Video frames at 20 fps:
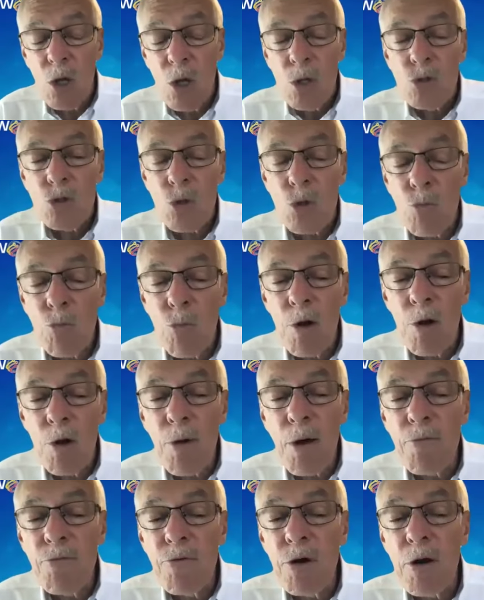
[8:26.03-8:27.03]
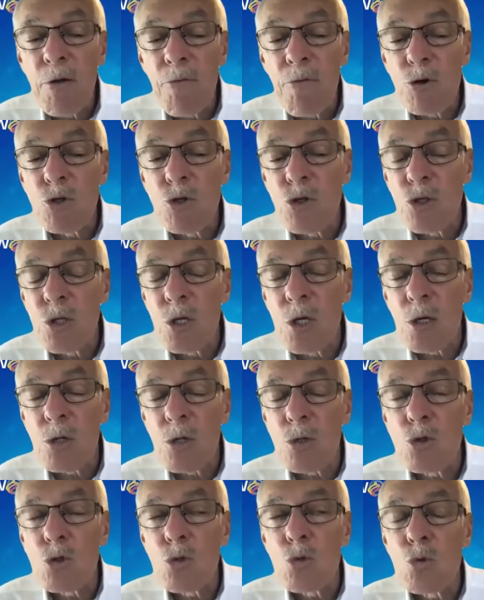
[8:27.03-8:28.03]
So one of my very first
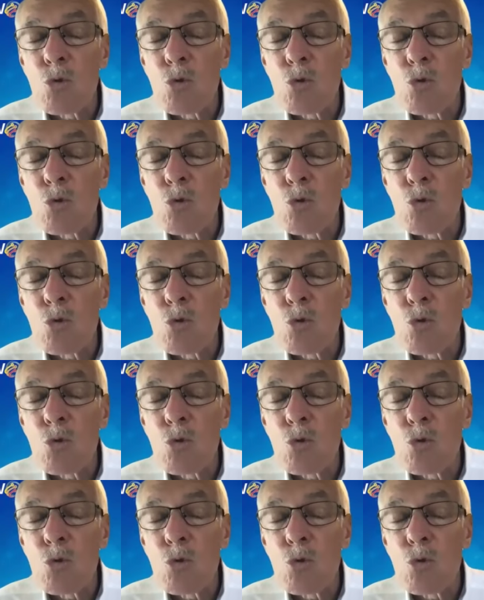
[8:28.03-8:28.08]
things